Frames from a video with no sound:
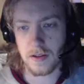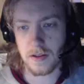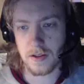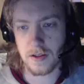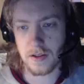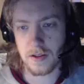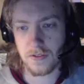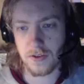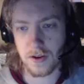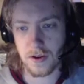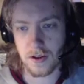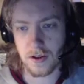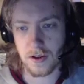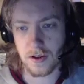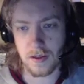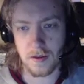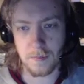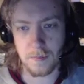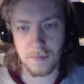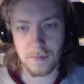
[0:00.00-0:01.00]
And let's check
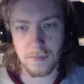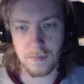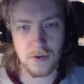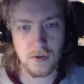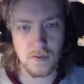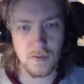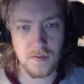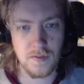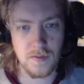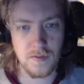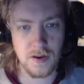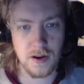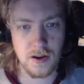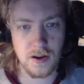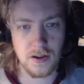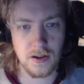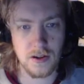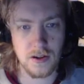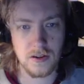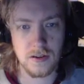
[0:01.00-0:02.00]
the
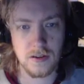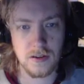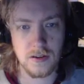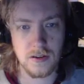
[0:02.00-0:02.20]
profile.